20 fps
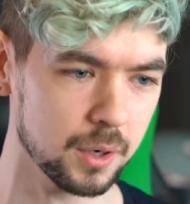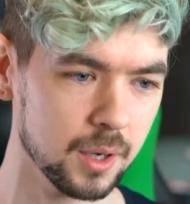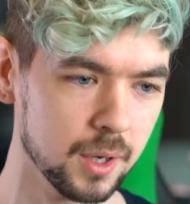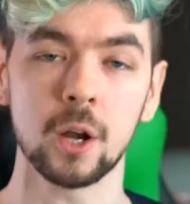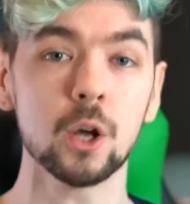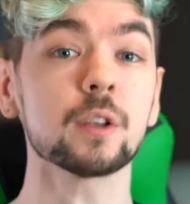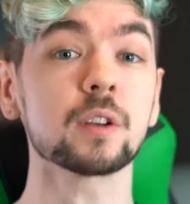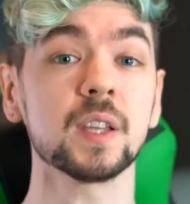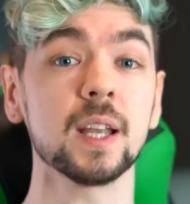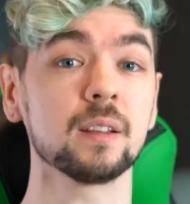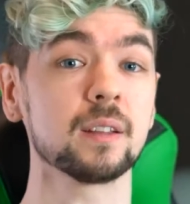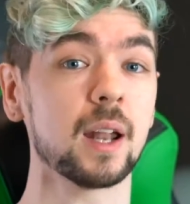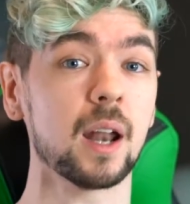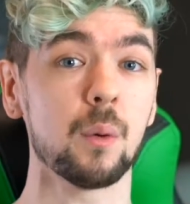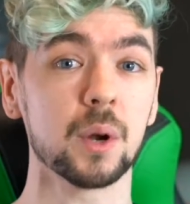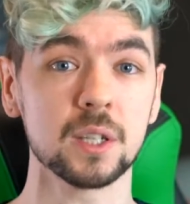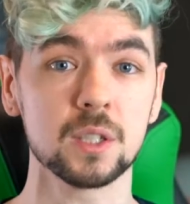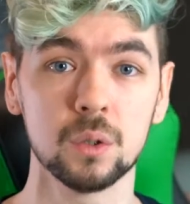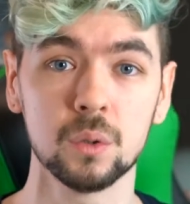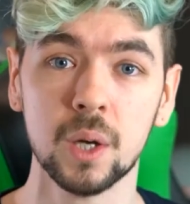Another thing that
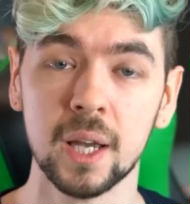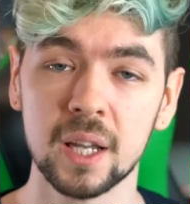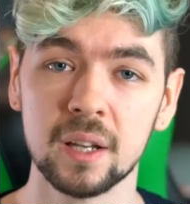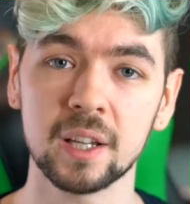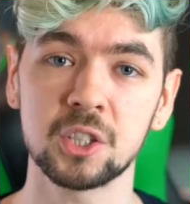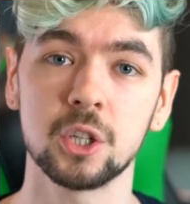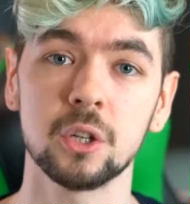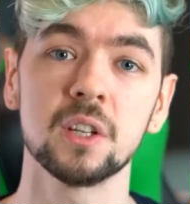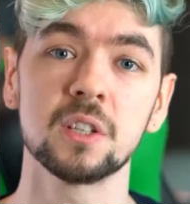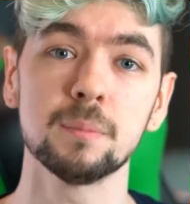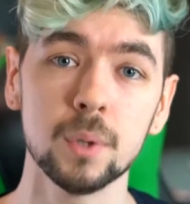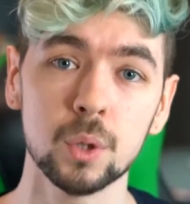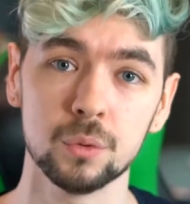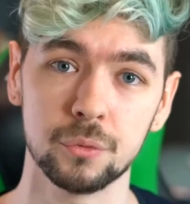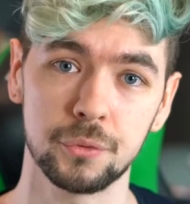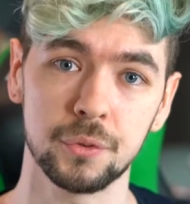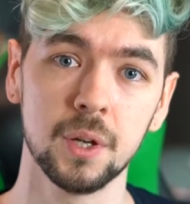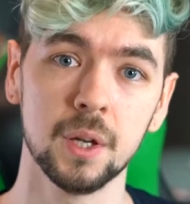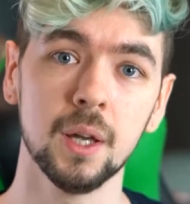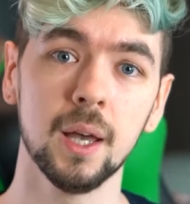I want to do next year is move.